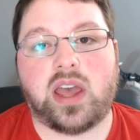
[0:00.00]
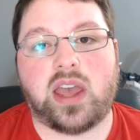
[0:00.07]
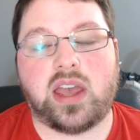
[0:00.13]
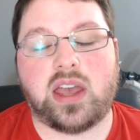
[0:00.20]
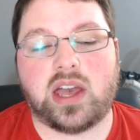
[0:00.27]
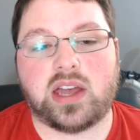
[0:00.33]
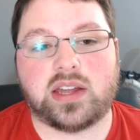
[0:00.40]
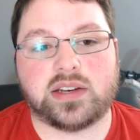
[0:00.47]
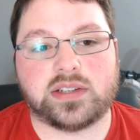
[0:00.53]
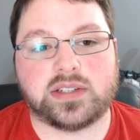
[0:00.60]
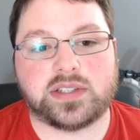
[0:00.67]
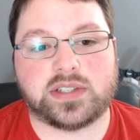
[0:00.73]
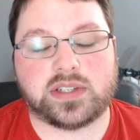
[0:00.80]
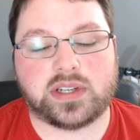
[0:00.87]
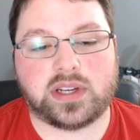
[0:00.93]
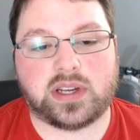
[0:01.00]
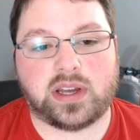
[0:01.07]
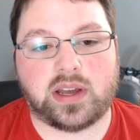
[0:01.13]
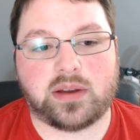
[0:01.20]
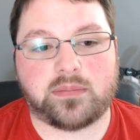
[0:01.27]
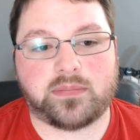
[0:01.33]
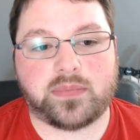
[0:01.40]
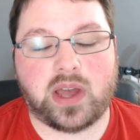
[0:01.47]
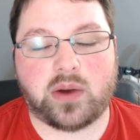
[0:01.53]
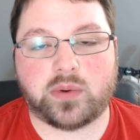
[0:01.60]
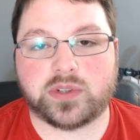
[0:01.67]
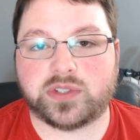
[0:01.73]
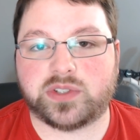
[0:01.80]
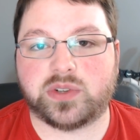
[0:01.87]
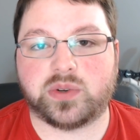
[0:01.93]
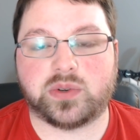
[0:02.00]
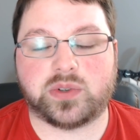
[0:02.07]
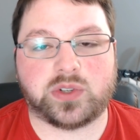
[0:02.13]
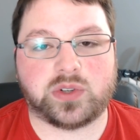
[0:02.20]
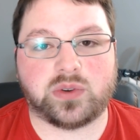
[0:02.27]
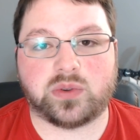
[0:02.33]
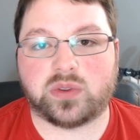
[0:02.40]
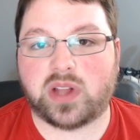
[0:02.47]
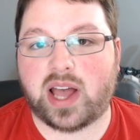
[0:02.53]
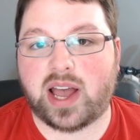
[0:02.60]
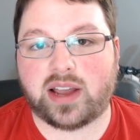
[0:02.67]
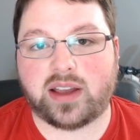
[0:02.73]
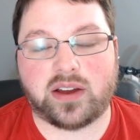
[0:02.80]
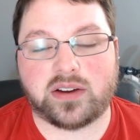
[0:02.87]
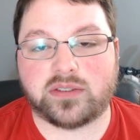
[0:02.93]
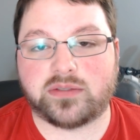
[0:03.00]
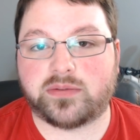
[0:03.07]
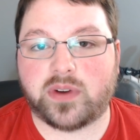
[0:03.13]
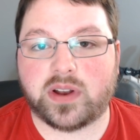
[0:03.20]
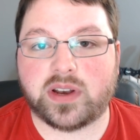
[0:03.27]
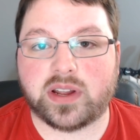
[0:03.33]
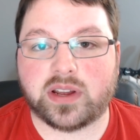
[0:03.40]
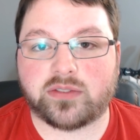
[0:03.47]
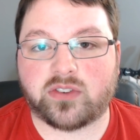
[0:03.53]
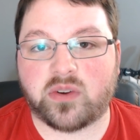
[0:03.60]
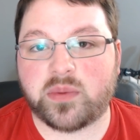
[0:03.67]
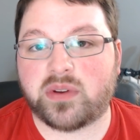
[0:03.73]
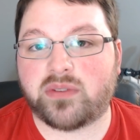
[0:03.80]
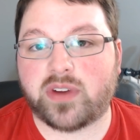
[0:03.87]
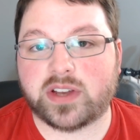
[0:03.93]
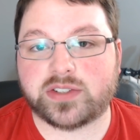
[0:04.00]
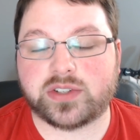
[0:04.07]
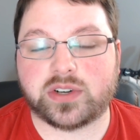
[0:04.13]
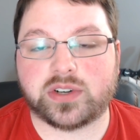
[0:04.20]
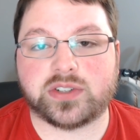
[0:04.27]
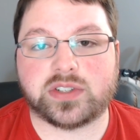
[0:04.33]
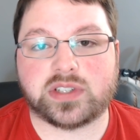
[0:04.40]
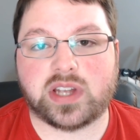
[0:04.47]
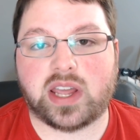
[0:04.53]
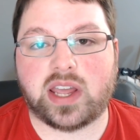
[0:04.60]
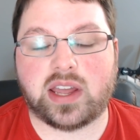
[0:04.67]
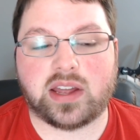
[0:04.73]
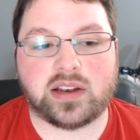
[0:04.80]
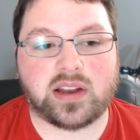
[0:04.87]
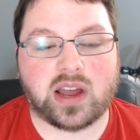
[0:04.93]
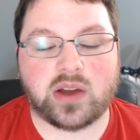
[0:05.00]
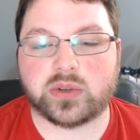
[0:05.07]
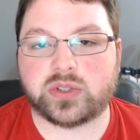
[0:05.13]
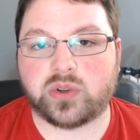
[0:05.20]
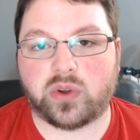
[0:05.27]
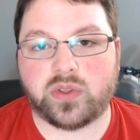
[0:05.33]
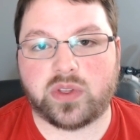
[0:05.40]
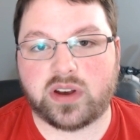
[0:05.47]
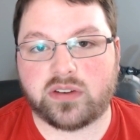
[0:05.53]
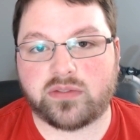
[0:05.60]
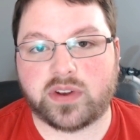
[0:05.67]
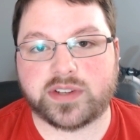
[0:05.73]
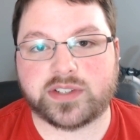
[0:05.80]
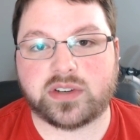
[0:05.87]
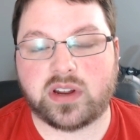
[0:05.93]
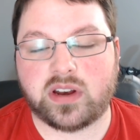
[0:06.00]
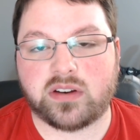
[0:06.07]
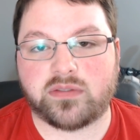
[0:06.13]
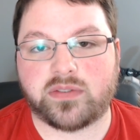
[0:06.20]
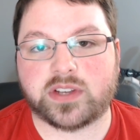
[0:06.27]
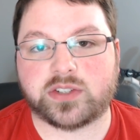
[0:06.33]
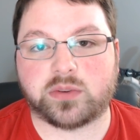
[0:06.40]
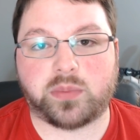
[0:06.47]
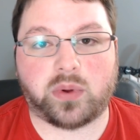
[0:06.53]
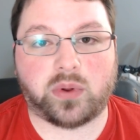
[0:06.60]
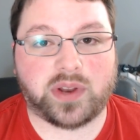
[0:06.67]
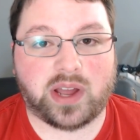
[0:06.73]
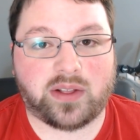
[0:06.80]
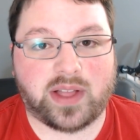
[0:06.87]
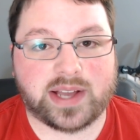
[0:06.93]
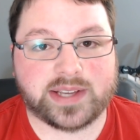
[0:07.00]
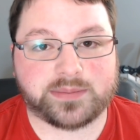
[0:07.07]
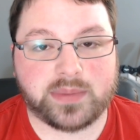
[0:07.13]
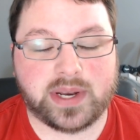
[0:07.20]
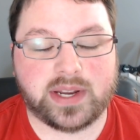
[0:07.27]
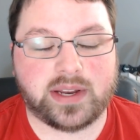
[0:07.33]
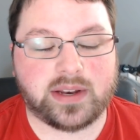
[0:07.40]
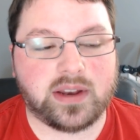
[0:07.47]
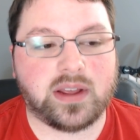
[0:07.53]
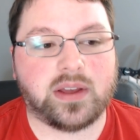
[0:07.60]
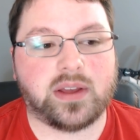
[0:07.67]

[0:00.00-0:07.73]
And that was due to lack of funding from investors. And I was told that an investor pulled out last minute.